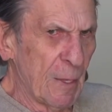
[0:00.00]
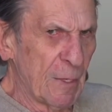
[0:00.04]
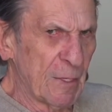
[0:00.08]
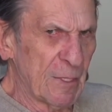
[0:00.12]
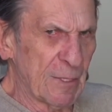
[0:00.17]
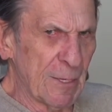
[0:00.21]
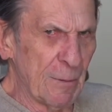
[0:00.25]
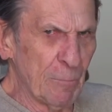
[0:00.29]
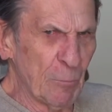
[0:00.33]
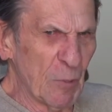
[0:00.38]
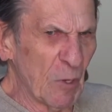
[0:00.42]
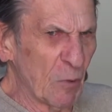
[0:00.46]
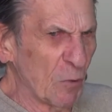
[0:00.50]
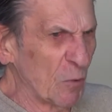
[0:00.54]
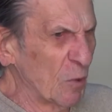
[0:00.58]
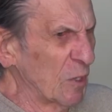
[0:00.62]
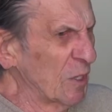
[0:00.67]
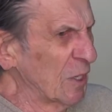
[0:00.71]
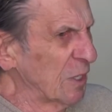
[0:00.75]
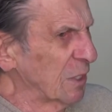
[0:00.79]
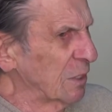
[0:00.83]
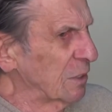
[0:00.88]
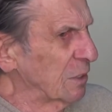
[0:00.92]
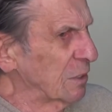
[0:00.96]
Something
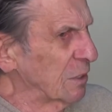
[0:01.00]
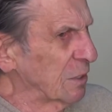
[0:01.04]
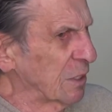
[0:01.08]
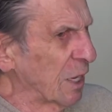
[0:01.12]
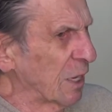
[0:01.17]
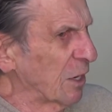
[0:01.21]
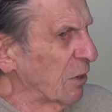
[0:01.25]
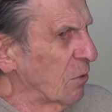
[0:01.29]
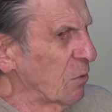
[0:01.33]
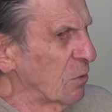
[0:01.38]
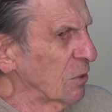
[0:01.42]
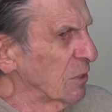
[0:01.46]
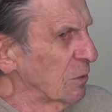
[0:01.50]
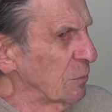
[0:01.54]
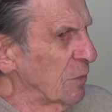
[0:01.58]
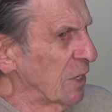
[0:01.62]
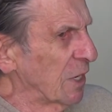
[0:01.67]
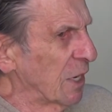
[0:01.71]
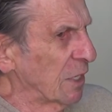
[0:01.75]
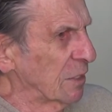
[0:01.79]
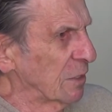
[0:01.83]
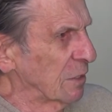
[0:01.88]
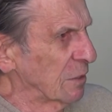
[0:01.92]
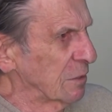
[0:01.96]
really got hold of
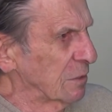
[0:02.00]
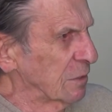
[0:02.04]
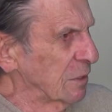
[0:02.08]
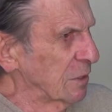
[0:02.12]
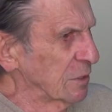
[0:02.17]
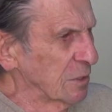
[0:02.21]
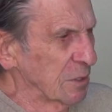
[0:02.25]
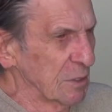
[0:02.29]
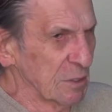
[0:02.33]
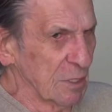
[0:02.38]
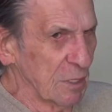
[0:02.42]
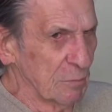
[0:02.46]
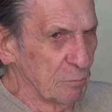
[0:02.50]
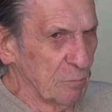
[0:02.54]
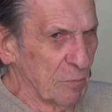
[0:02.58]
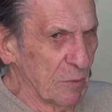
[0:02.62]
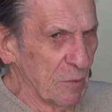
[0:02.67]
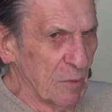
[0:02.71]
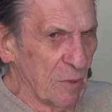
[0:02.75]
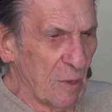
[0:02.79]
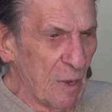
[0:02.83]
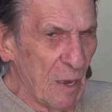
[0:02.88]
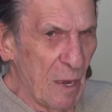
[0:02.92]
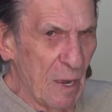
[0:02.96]
me. I thought, this is a.
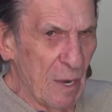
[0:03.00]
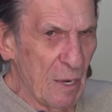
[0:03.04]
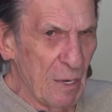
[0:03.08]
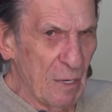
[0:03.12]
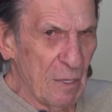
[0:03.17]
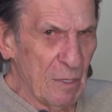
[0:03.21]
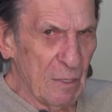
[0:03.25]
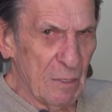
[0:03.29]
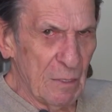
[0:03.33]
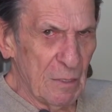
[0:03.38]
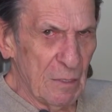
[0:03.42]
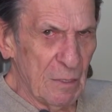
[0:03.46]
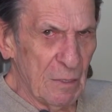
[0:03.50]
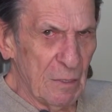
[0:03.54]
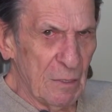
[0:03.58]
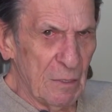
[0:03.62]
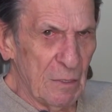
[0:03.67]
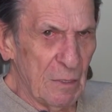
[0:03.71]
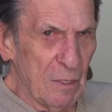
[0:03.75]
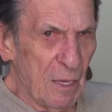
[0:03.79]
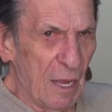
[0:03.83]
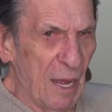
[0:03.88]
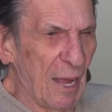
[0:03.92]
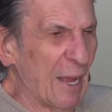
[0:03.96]

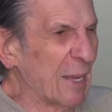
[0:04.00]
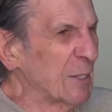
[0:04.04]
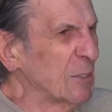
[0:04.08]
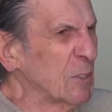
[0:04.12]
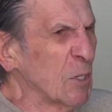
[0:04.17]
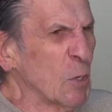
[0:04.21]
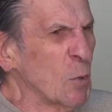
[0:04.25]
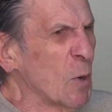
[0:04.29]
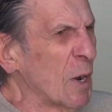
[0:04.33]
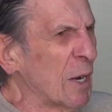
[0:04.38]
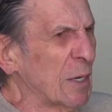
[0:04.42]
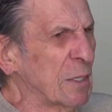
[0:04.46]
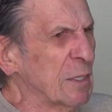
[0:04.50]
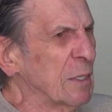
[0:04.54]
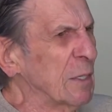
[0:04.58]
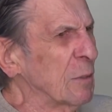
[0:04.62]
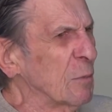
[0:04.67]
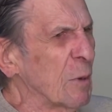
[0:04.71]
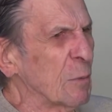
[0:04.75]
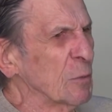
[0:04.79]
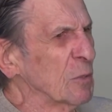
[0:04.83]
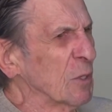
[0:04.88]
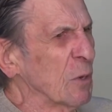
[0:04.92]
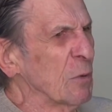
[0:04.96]
I had no idea
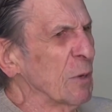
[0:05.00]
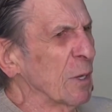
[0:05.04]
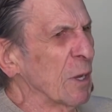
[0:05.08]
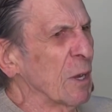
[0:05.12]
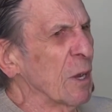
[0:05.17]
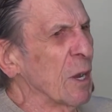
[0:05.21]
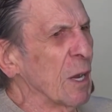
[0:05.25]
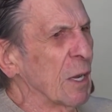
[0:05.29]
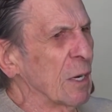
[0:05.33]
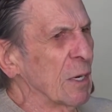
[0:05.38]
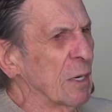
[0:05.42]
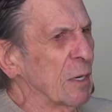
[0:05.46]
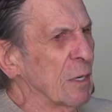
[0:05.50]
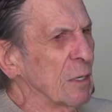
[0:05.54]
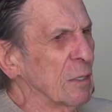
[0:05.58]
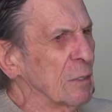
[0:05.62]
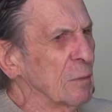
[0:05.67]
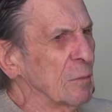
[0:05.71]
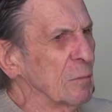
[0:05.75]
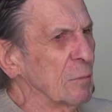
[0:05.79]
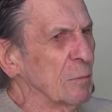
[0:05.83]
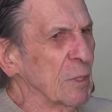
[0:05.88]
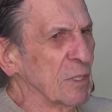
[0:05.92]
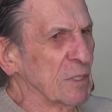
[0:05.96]
what was going on,
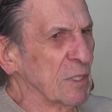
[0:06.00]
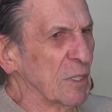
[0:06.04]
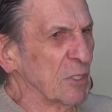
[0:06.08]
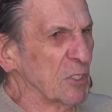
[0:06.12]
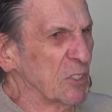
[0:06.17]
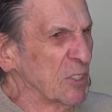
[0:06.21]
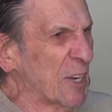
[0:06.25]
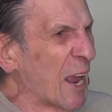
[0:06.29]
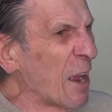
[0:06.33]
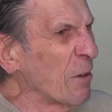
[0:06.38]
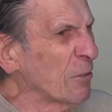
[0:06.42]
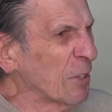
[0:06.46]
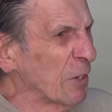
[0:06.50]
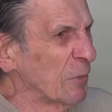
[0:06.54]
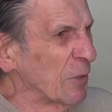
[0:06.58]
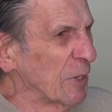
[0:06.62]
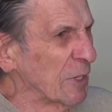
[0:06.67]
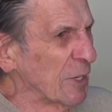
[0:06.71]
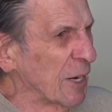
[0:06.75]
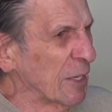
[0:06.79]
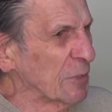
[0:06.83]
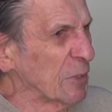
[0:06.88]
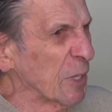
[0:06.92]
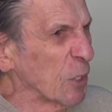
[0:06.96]
but the sound of
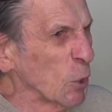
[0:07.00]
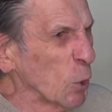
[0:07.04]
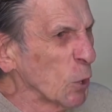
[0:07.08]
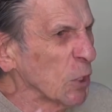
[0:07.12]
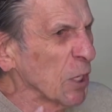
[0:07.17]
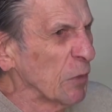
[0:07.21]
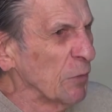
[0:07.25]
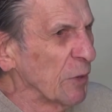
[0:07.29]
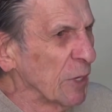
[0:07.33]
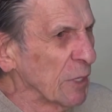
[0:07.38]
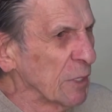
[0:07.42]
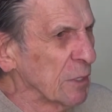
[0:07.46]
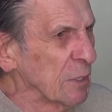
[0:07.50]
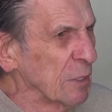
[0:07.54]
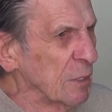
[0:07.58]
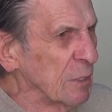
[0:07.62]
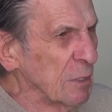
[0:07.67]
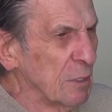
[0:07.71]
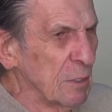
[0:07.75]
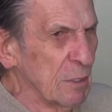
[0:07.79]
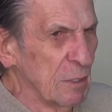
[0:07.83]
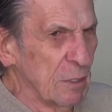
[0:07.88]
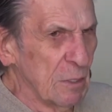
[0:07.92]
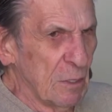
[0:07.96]
it and the look of it
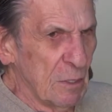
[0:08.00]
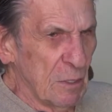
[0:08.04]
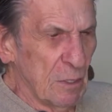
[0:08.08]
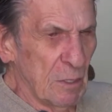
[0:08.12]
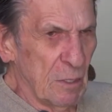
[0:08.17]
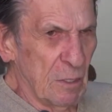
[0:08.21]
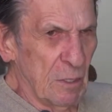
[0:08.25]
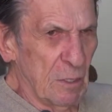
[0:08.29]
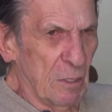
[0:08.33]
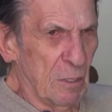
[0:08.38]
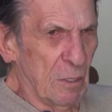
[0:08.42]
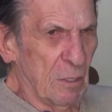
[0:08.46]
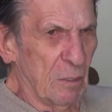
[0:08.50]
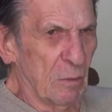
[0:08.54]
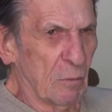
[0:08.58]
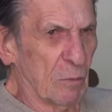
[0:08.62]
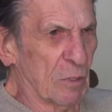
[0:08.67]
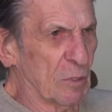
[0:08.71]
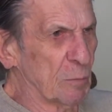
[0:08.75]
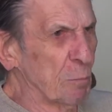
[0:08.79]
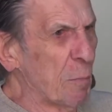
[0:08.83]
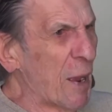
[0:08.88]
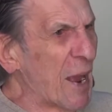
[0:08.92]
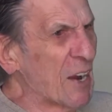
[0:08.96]
was